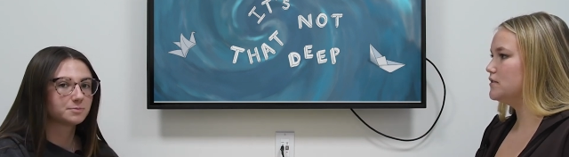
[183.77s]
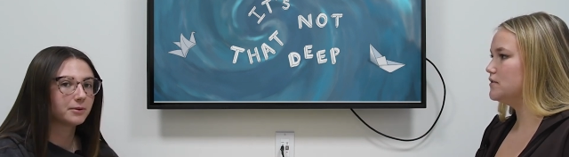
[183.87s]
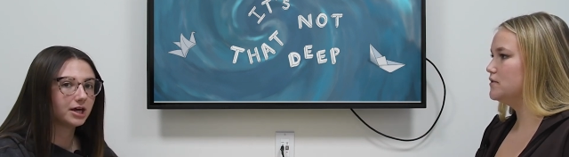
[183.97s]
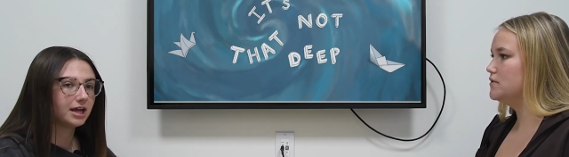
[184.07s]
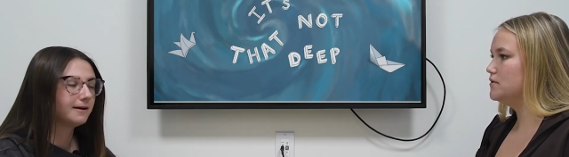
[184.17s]

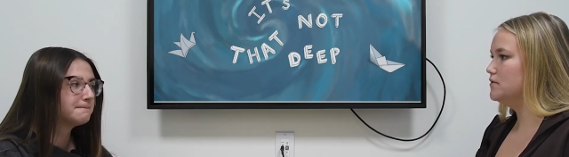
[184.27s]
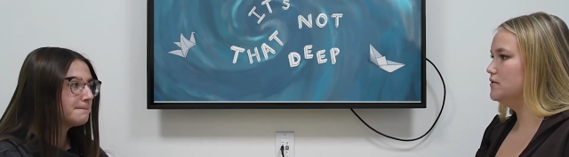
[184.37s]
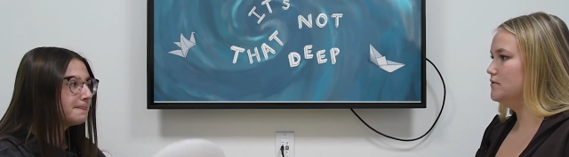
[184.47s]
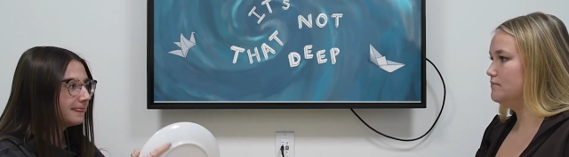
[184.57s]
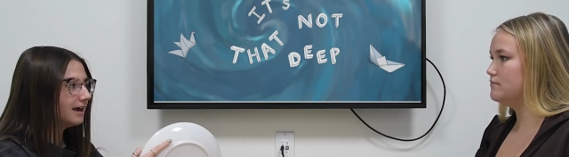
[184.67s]
Speaker 1: But
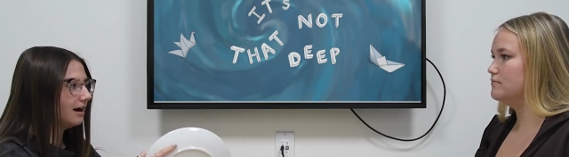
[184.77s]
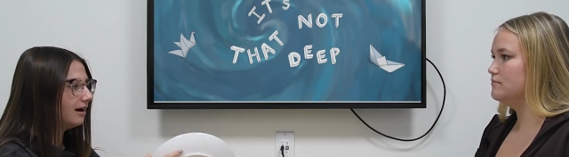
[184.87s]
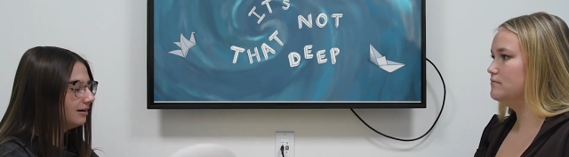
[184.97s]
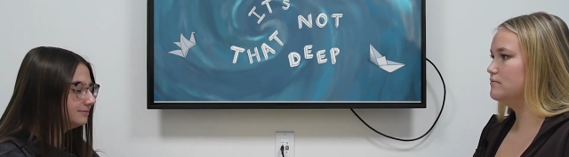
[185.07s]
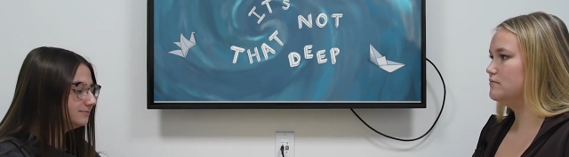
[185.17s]
mm-hmm.
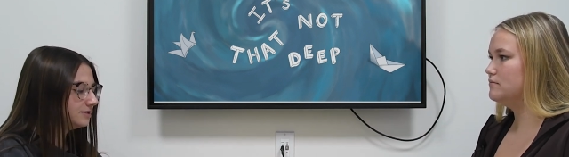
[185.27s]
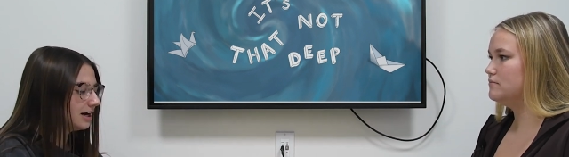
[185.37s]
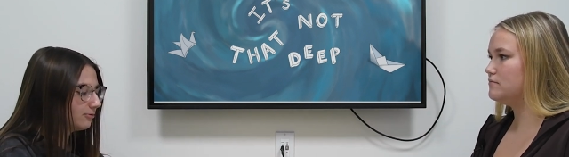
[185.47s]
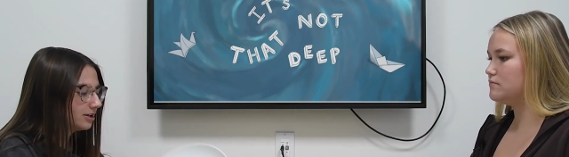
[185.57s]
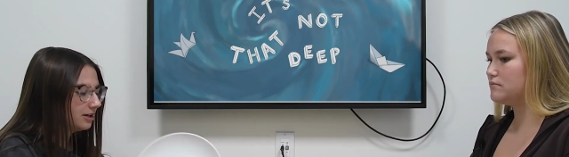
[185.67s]
um,
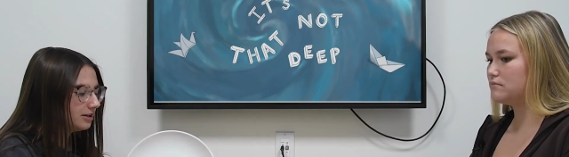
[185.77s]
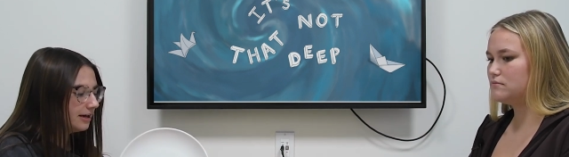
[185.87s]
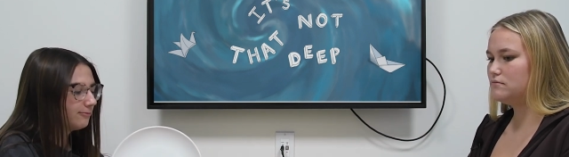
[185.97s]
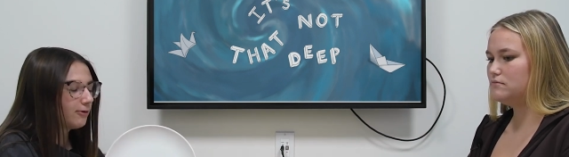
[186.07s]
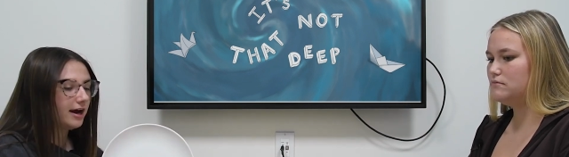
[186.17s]
yeah, we're gonna
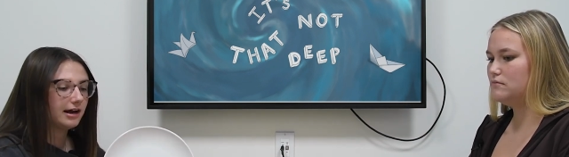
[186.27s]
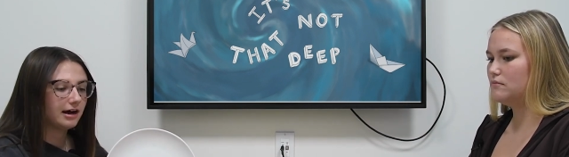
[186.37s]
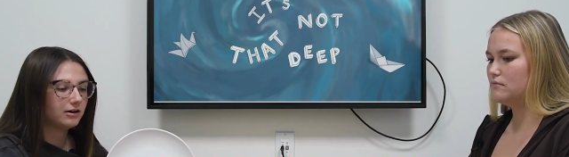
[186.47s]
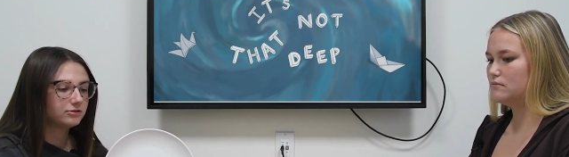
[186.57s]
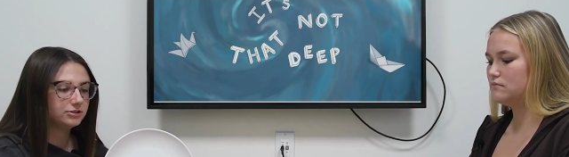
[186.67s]
like write
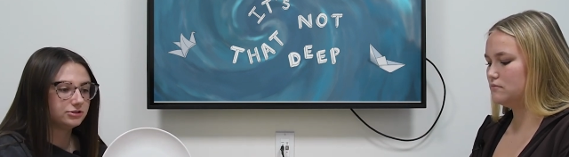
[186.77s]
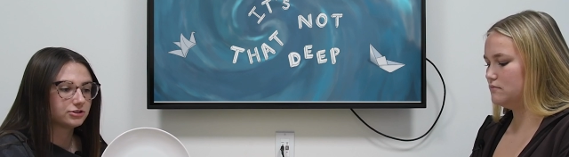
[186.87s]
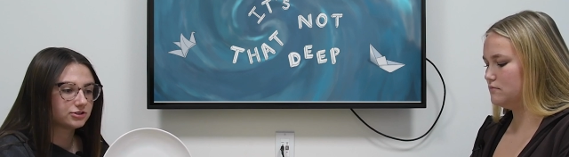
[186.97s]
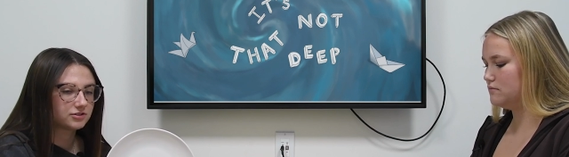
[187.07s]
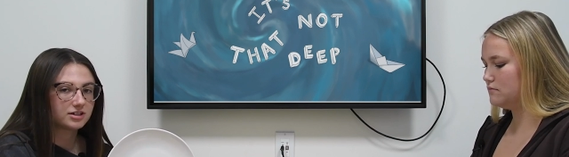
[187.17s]
out
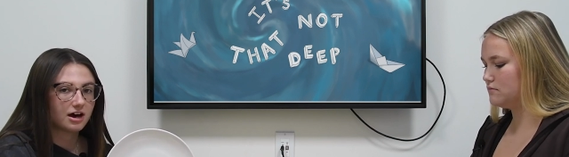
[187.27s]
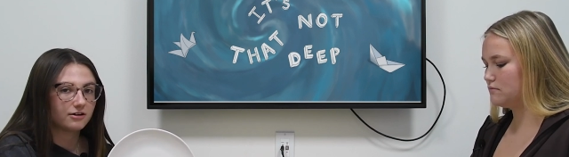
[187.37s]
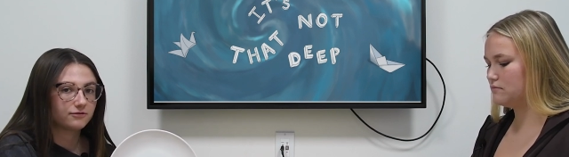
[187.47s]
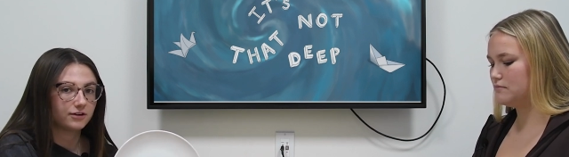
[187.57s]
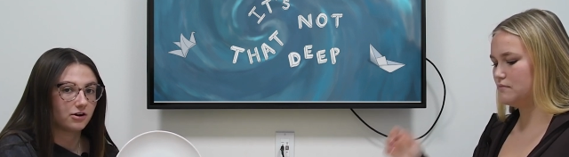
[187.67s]
your
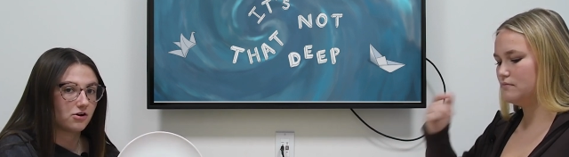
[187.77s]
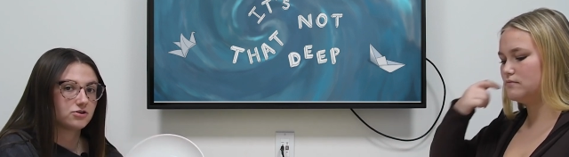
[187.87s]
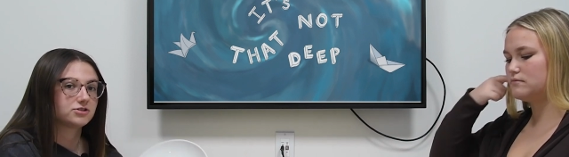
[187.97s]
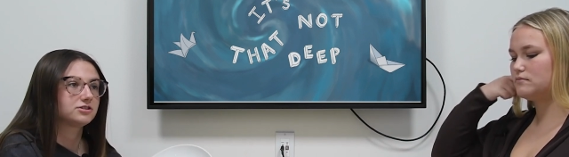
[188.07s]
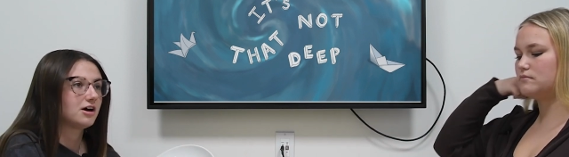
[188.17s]
stuff and our
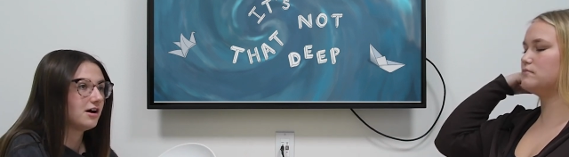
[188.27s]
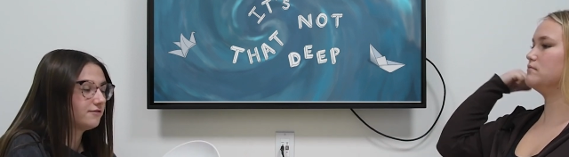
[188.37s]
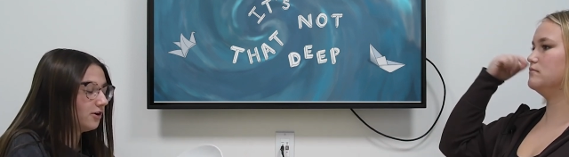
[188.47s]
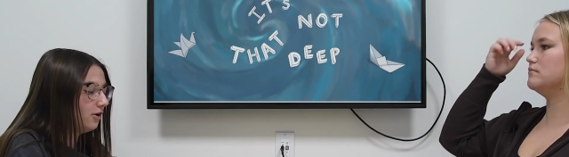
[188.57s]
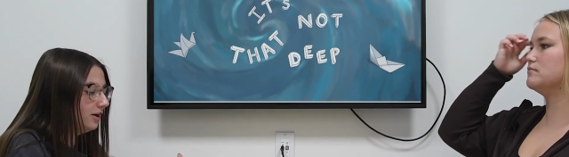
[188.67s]
stuff
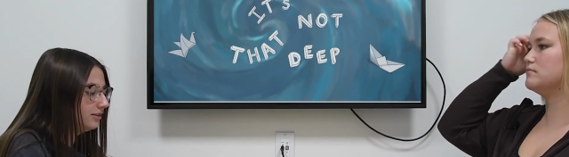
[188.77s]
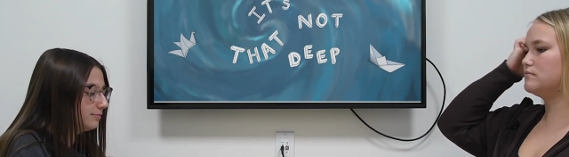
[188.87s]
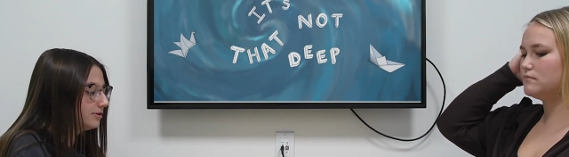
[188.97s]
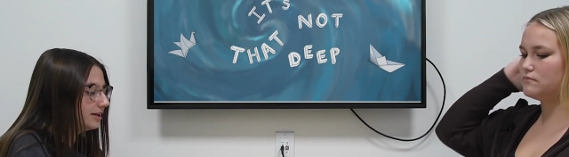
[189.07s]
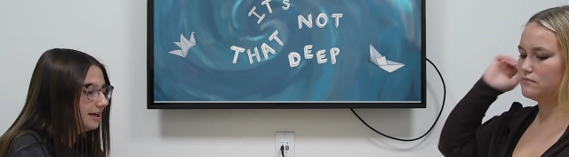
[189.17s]
mm-hmm. on the
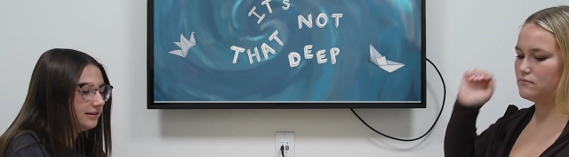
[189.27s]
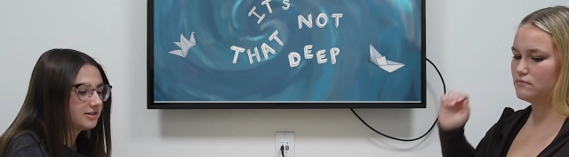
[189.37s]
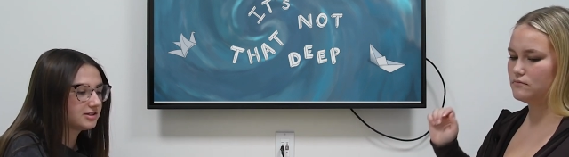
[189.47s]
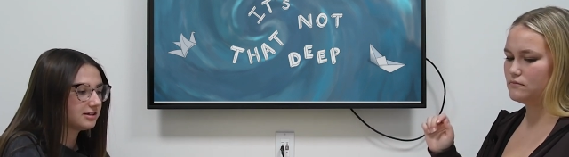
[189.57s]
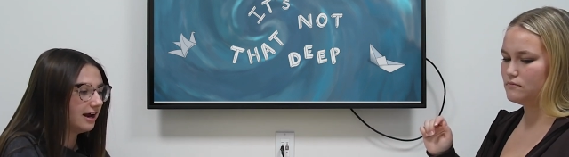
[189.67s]

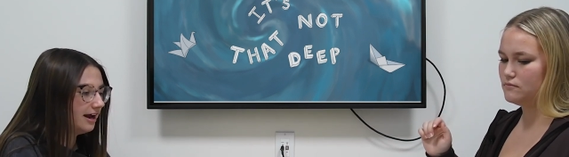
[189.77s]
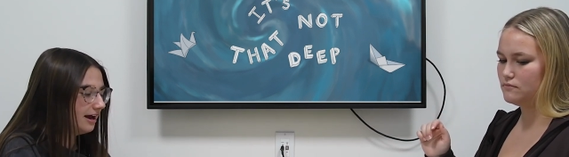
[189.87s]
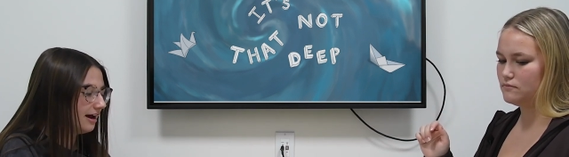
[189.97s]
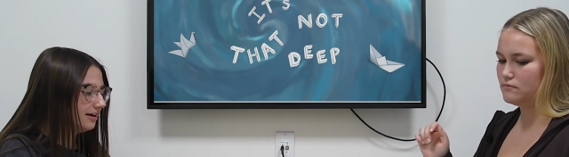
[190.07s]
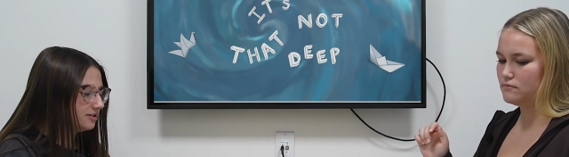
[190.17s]
plates
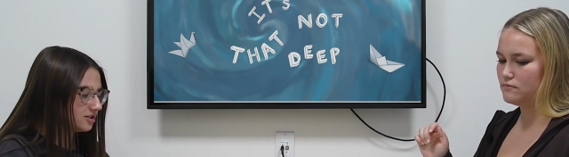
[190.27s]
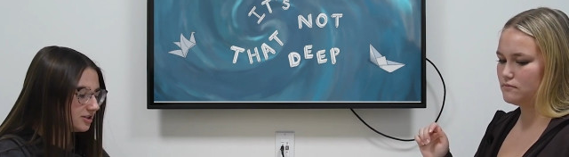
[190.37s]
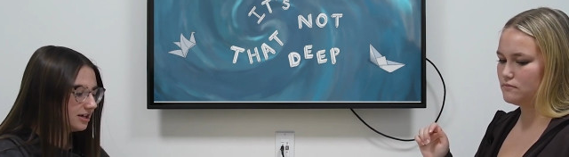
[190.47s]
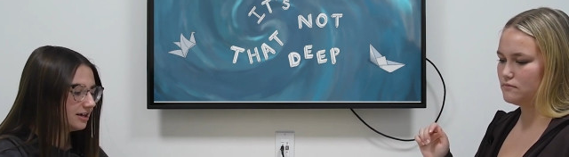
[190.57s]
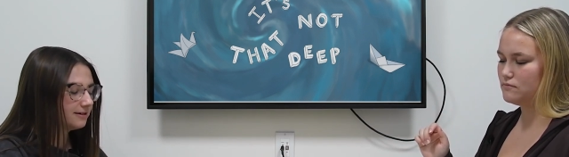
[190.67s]
and just
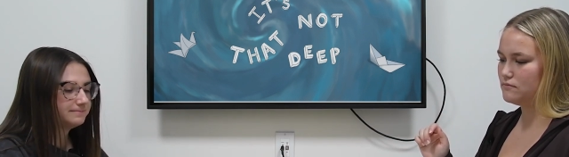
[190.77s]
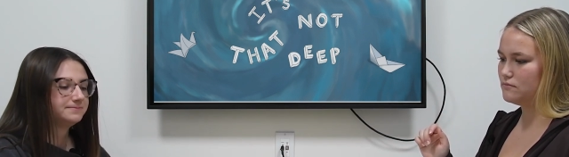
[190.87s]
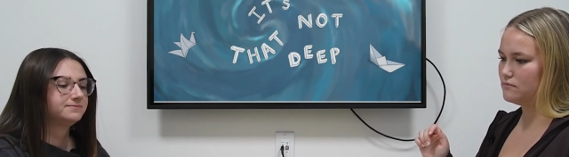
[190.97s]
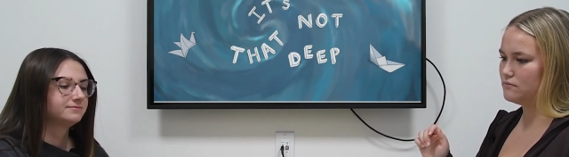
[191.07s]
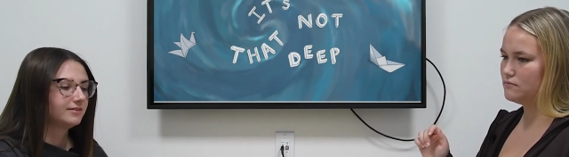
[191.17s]
like
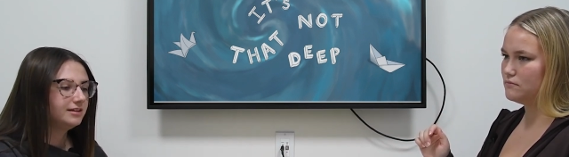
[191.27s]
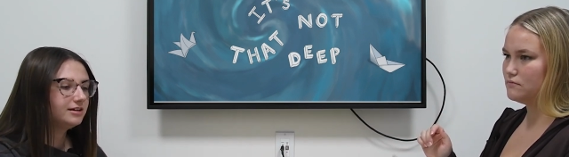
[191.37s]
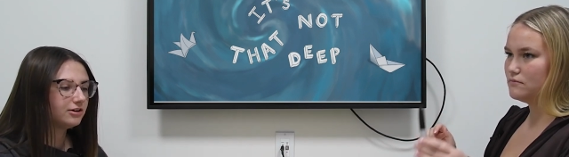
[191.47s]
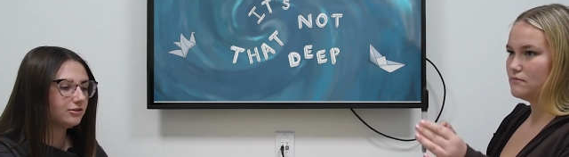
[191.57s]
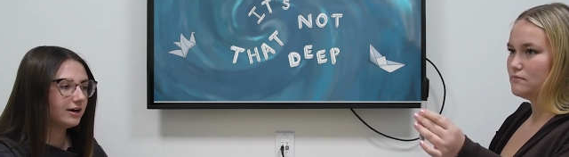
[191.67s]
you
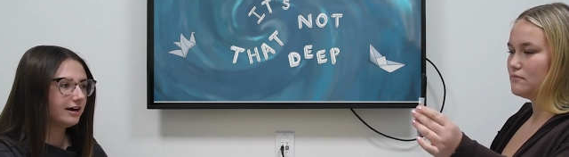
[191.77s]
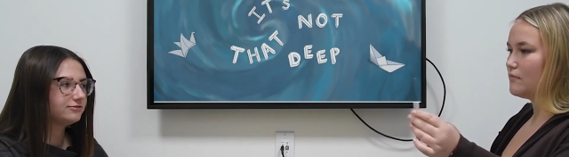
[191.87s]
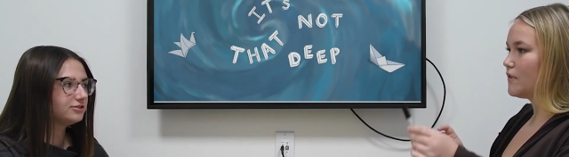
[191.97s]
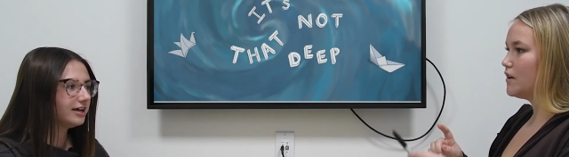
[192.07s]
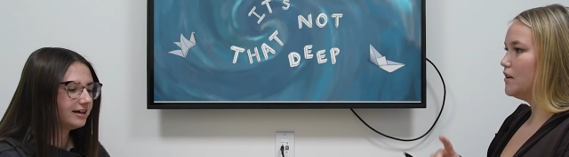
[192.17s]
know,
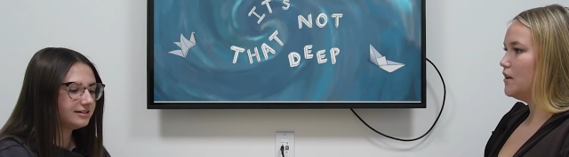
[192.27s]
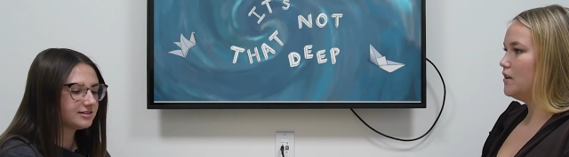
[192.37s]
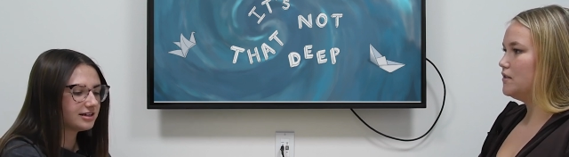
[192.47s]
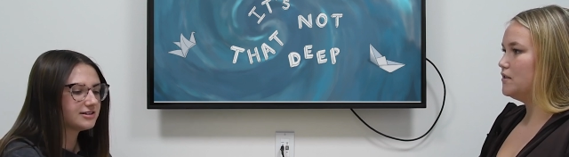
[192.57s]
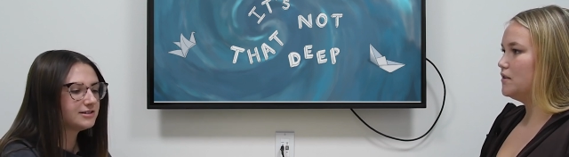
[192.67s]
after that, it's
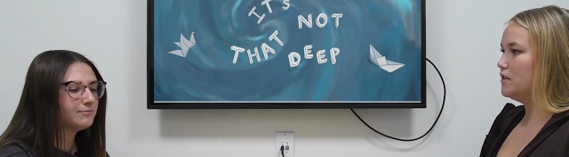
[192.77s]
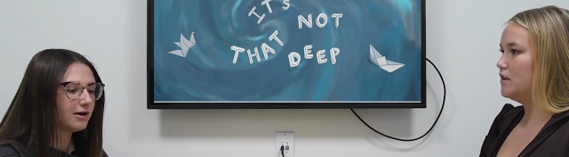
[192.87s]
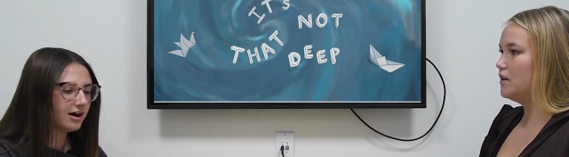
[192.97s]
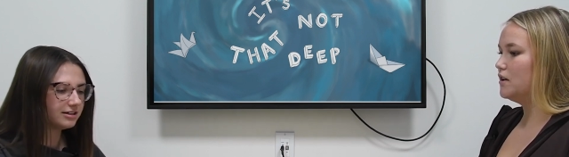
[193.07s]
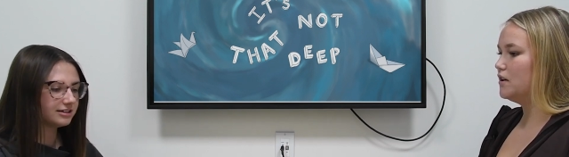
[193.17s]
like
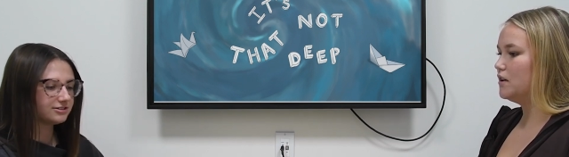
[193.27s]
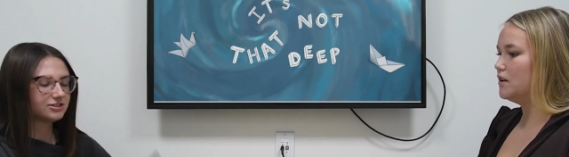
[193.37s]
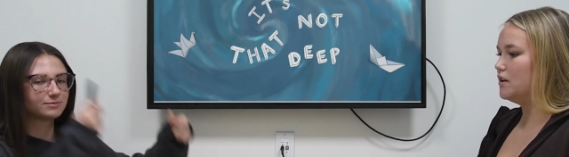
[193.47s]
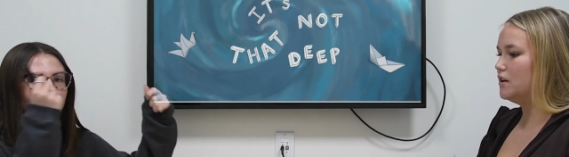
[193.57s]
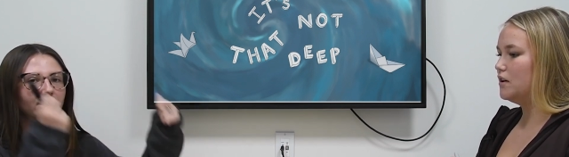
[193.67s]
symbolic,
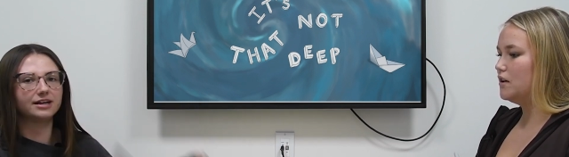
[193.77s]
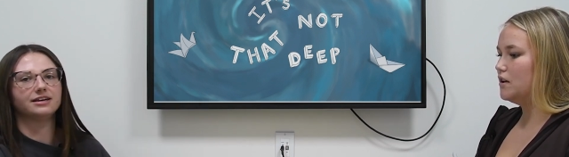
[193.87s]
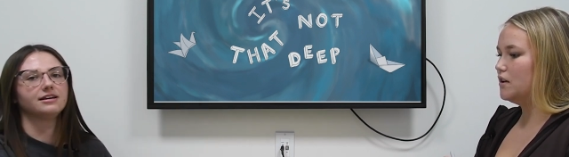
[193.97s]
just breaking